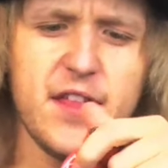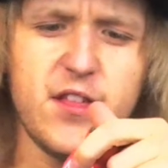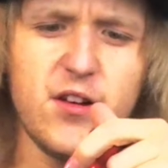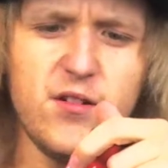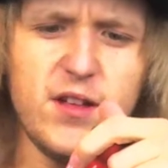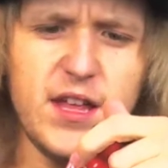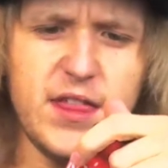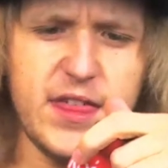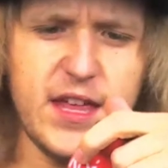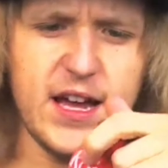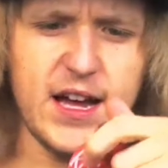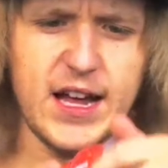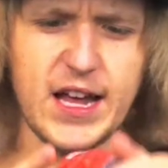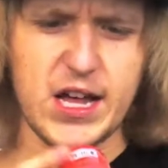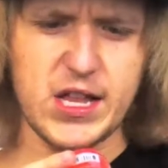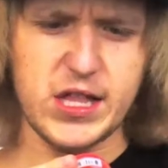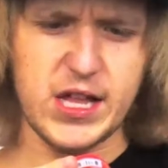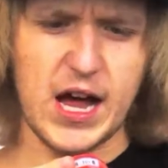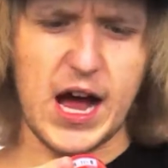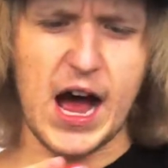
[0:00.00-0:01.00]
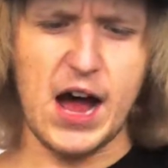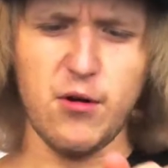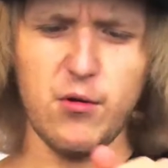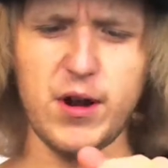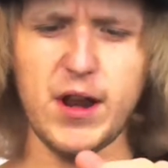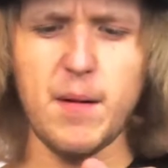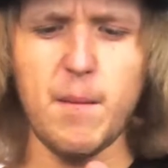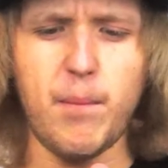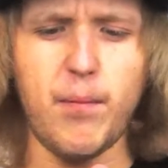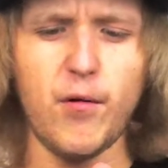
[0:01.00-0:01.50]
The only thing I guess I
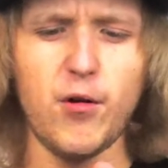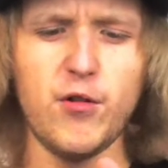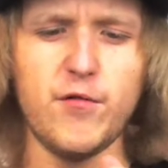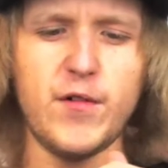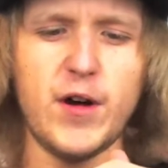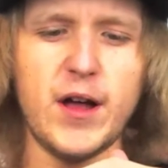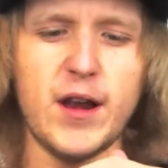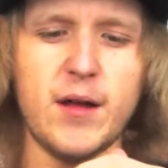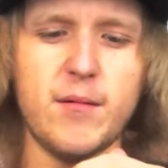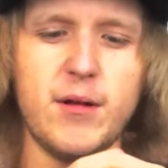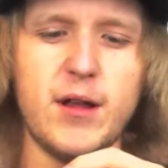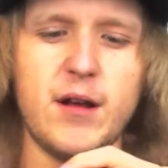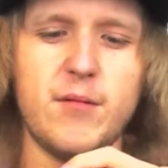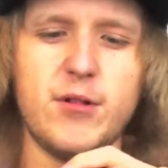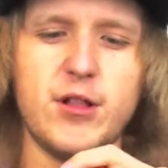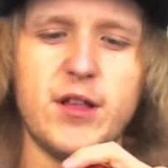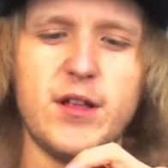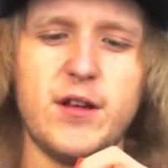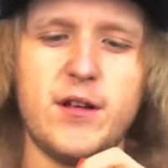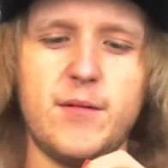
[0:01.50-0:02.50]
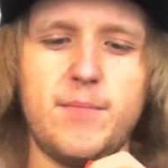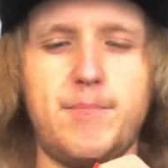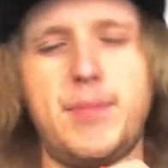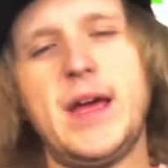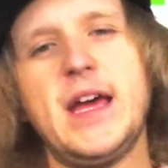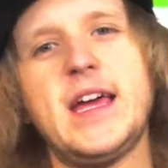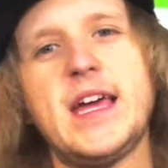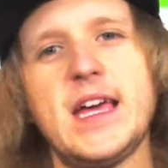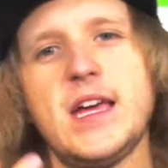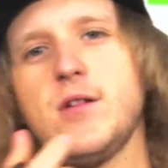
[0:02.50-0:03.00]
would improve on, I'm a little
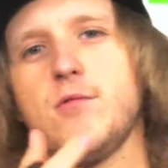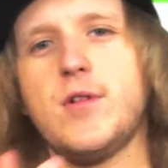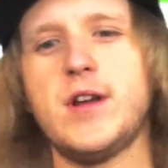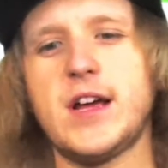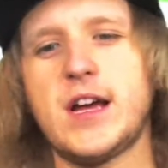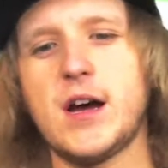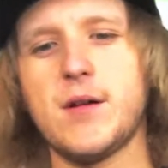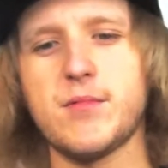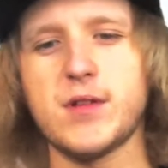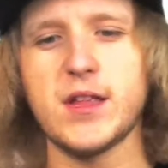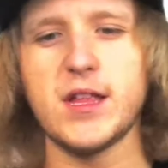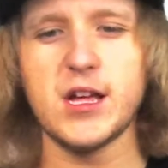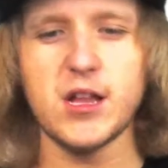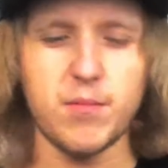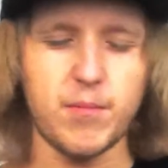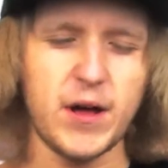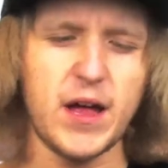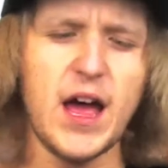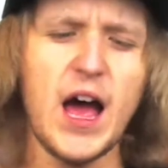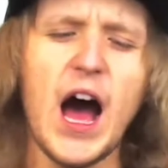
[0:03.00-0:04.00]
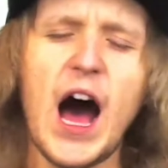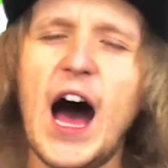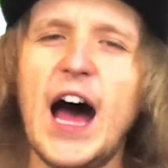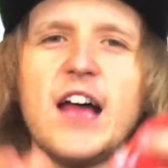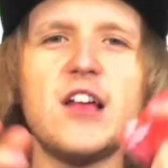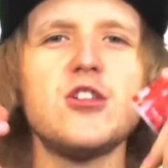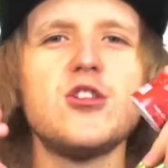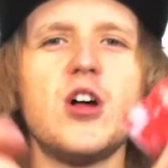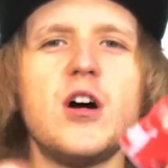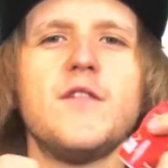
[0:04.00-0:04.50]
picky when it comes to this, but
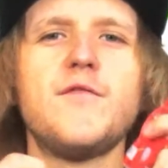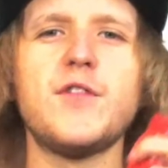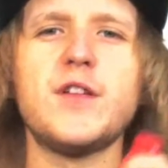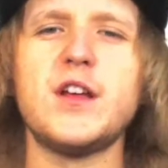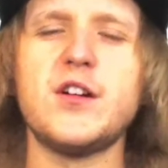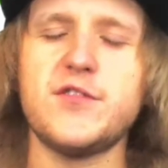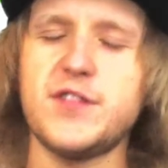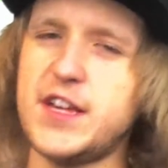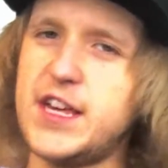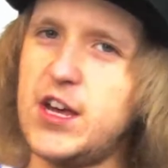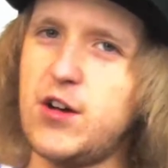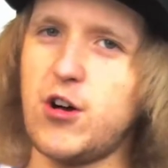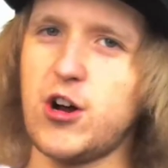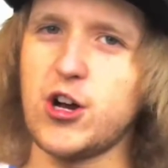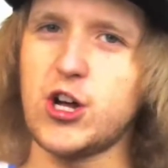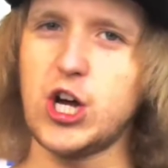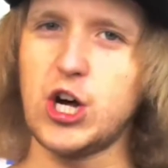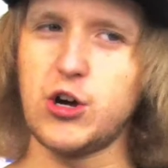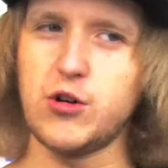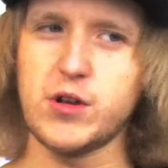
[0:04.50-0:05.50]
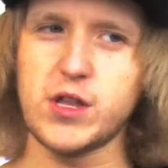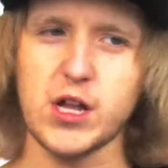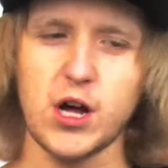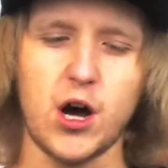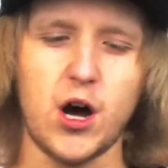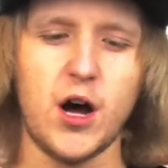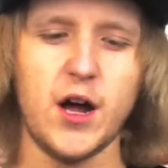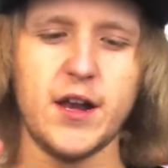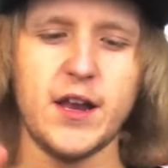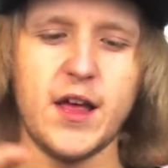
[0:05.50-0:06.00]
I love when there's QR codes
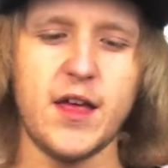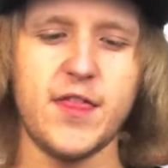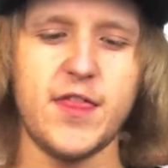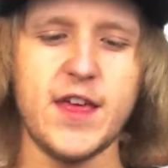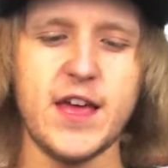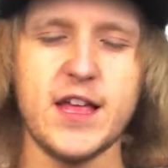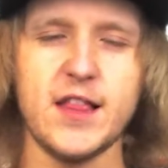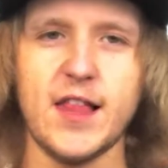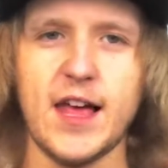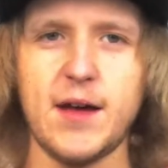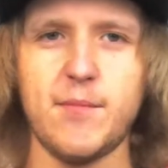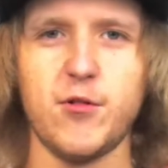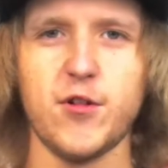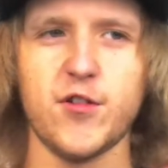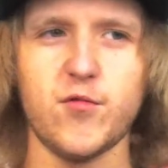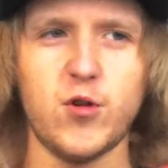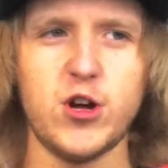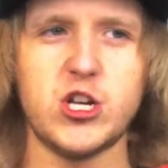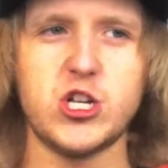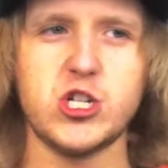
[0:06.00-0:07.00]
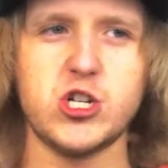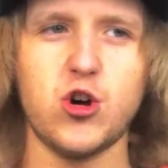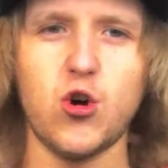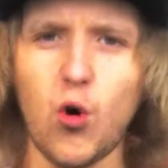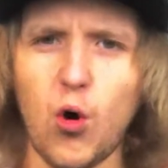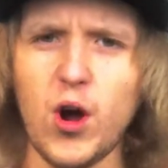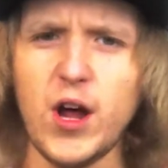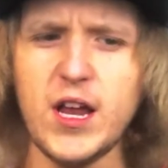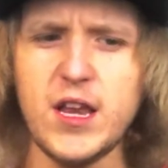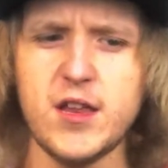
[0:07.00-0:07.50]
on the labels, which
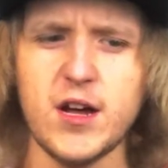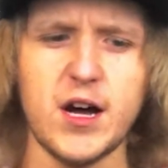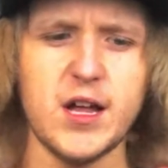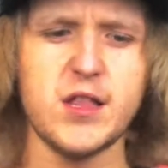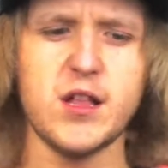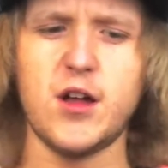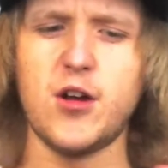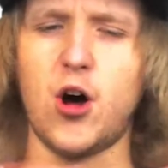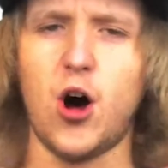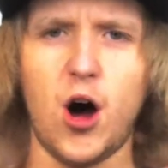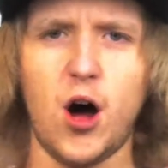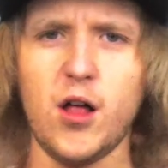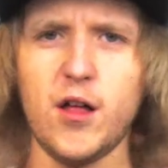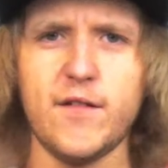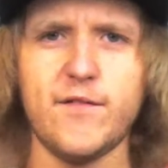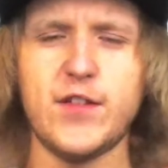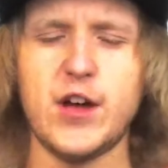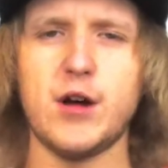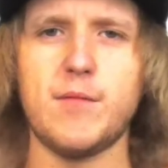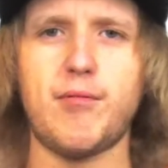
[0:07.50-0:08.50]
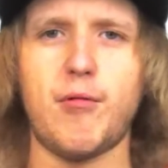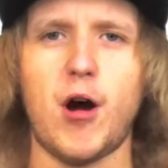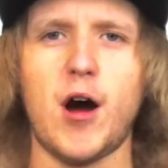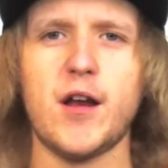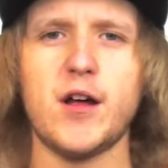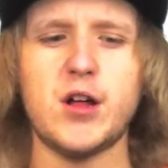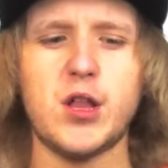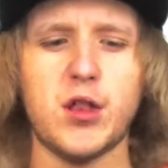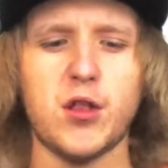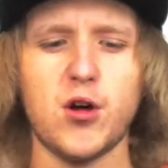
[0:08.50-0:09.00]
Koi does on all of their products.